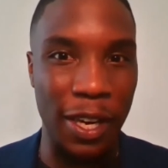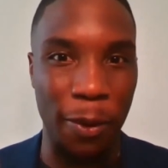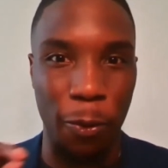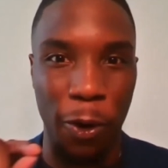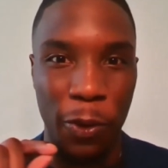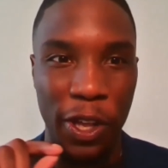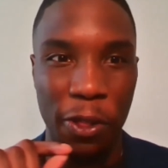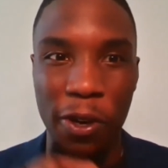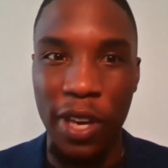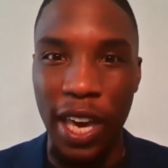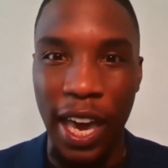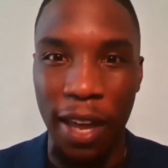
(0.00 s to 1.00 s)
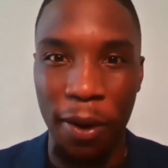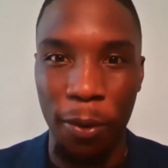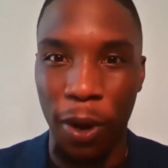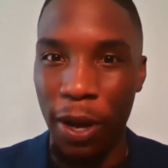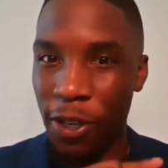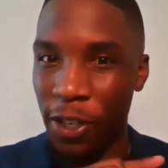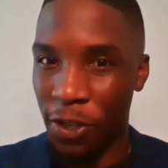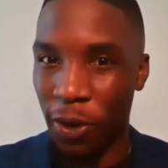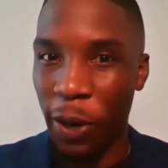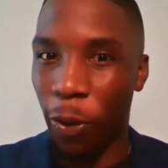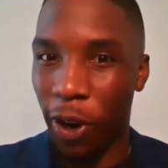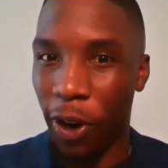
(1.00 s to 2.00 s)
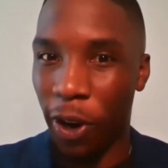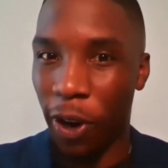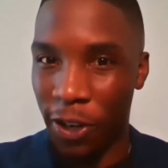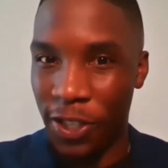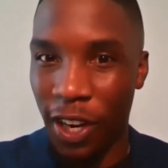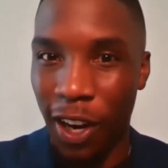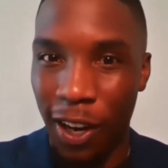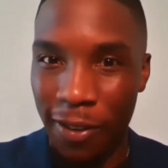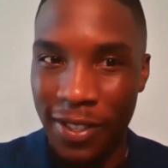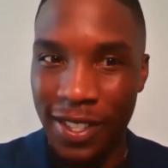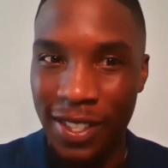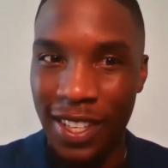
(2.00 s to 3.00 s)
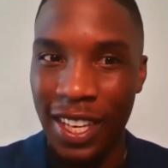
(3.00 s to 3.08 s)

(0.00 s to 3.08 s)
when we look at Detroit water shutoffs